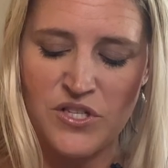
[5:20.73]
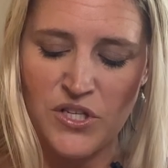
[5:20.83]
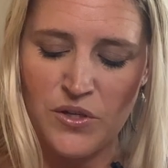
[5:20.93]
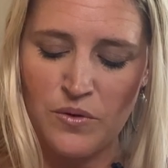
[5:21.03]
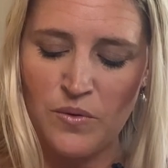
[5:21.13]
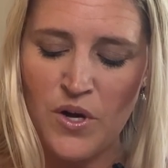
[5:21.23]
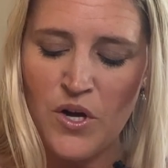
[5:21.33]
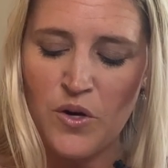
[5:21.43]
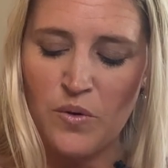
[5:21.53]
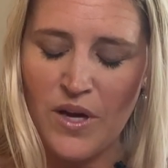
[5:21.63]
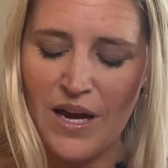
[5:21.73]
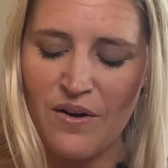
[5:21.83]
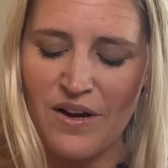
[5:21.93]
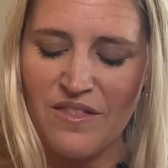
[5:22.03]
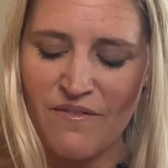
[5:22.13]
you who
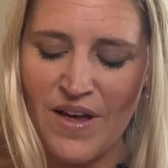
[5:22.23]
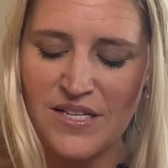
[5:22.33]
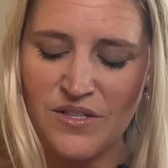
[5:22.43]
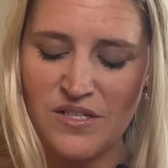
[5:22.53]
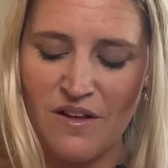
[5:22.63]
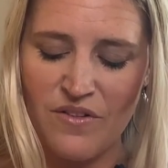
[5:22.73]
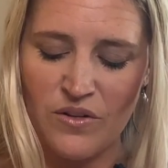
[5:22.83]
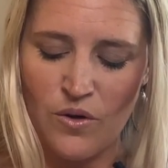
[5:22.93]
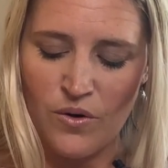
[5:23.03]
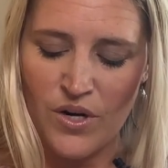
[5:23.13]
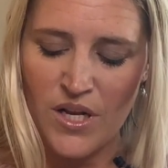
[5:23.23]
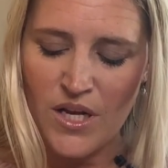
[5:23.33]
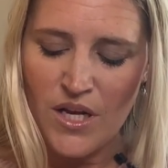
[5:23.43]
carry the vessels of the Lord.